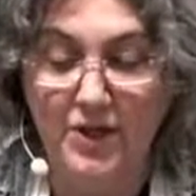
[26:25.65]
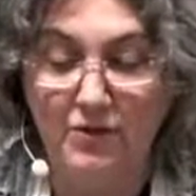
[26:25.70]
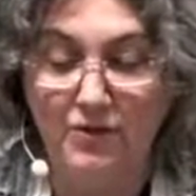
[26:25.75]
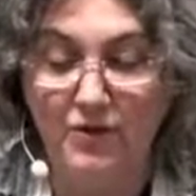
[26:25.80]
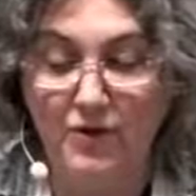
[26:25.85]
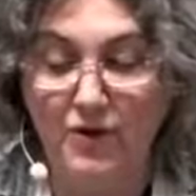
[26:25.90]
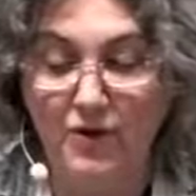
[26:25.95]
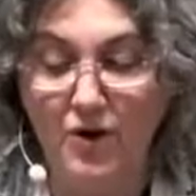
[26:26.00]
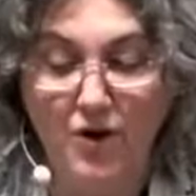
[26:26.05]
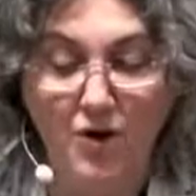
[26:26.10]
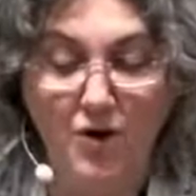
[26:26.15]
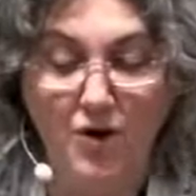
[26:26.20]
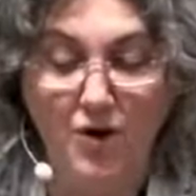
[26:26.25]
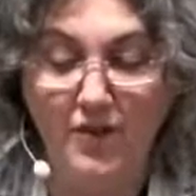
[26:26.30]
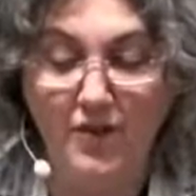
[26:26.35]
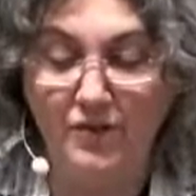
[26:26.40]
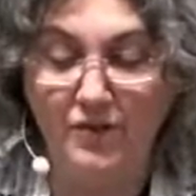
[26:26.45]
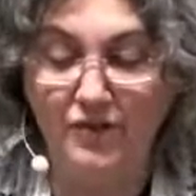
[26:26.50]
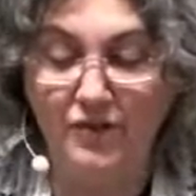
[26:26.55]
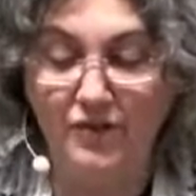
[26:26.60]
for all
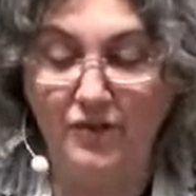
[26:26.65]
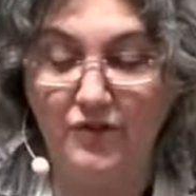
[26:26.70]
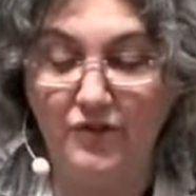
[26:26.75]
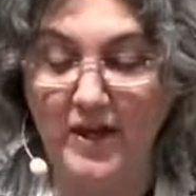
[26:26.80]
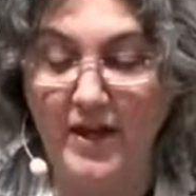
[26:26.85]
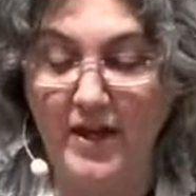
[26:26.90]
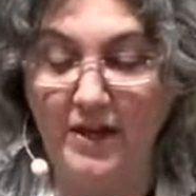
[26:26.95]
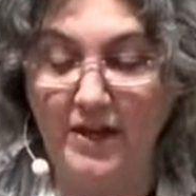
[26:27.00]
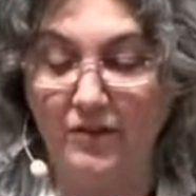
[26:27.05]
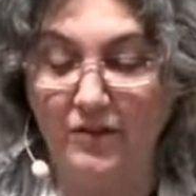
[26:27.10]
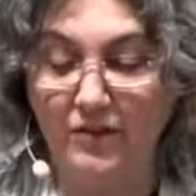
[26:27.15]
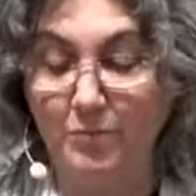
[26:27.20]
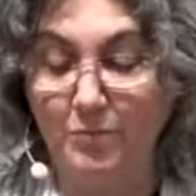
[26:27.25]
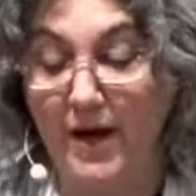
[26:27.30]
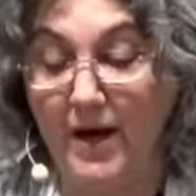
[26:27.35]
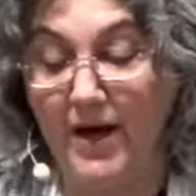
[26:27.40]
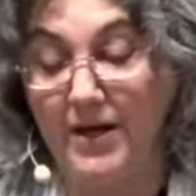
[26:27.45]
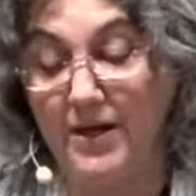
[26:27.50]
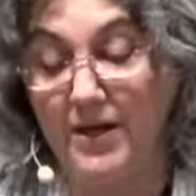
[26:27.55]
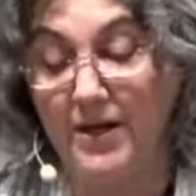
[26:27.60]
that sustains
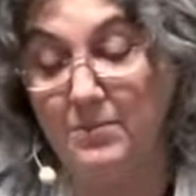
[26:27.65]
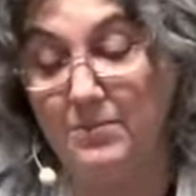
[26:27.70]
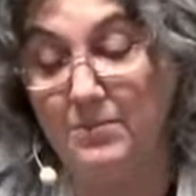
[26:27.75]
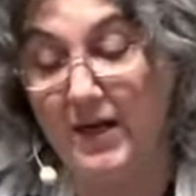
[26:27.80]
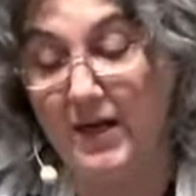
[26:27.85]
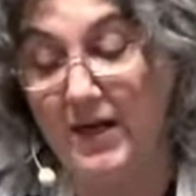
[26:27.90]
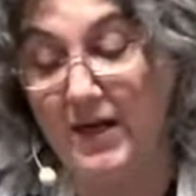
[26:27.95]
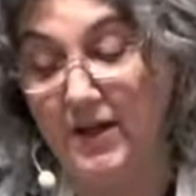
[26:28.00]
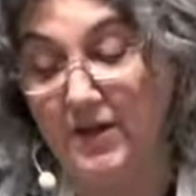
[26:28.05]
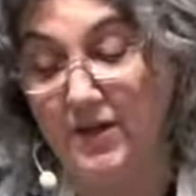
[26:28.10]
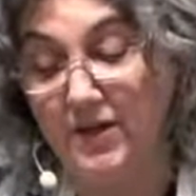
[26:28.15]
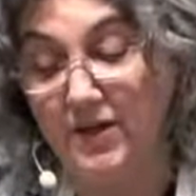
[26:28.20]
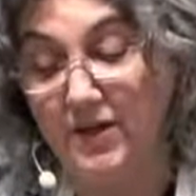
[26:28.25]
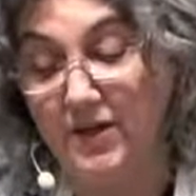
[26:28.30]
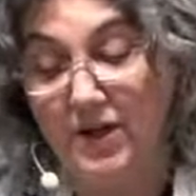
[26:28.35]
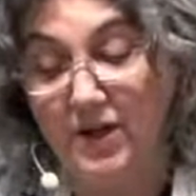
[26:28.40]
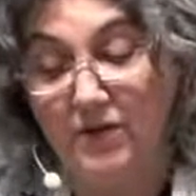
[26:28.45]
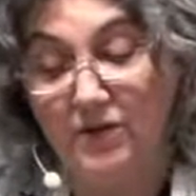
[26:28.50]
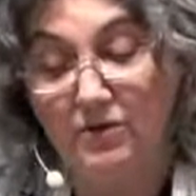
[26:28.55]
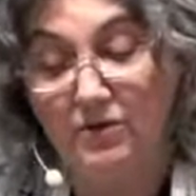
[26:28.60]
body and mind,
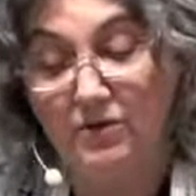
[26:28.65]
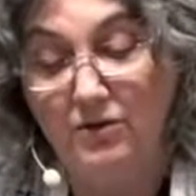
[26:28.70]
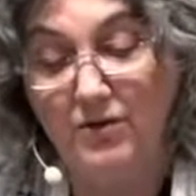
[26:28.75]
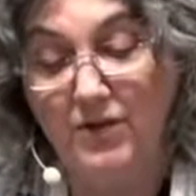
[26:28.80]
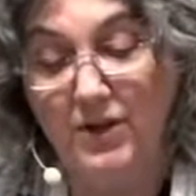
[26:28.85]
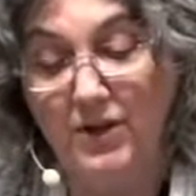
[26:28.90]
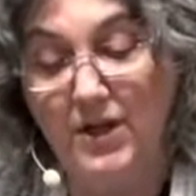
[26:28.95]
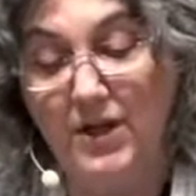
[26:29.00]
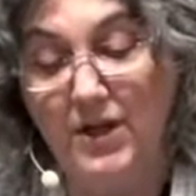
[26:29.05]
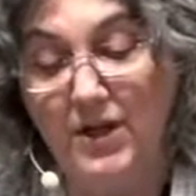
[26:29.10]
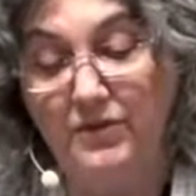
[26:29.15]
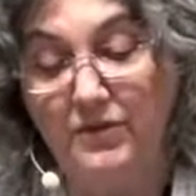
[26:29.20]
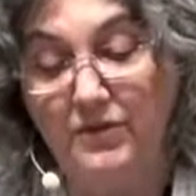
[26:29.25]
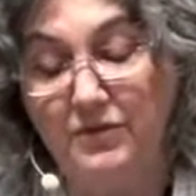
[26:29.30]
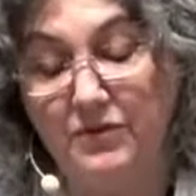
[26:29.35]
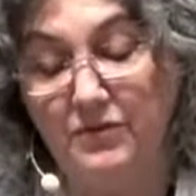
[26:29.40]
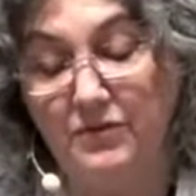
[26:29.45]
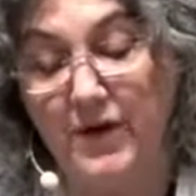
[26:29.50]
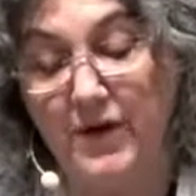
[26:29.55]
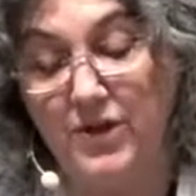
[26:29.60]
for love
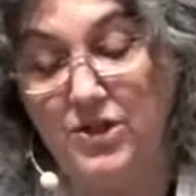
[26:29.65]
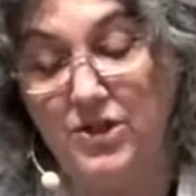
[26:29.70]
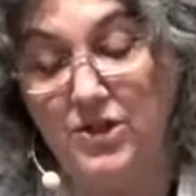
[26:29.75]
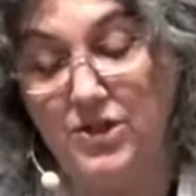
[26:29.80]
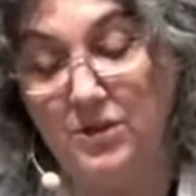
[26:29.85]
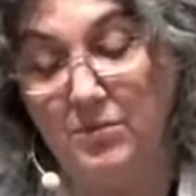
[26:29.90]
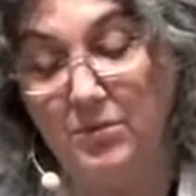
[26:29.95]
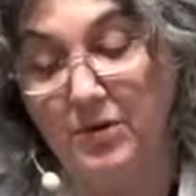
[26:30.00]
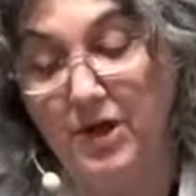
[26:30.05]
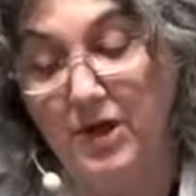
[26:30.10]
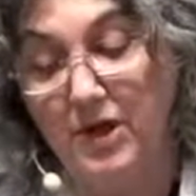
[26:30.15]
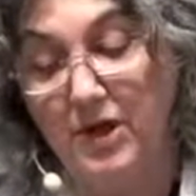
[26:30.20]
and friendship,